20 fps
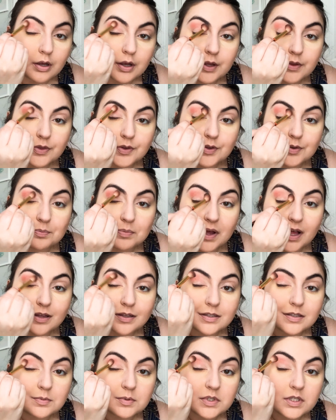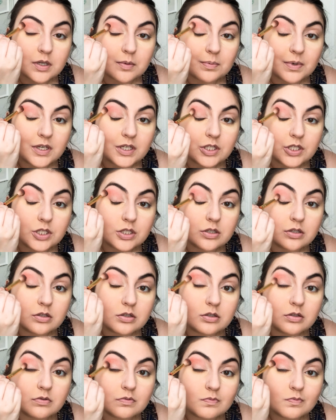And this palette smells like
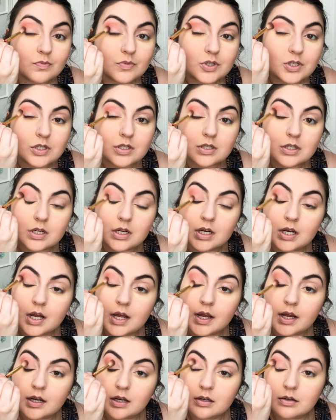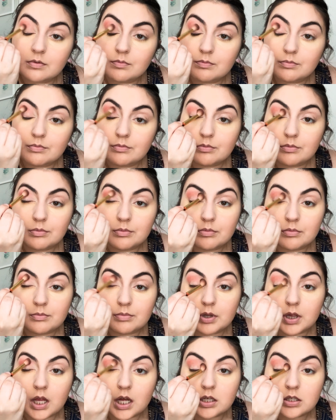peaches. It's just like an added
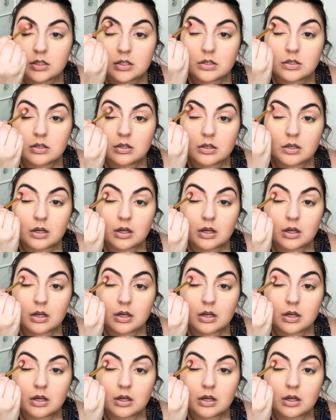plus.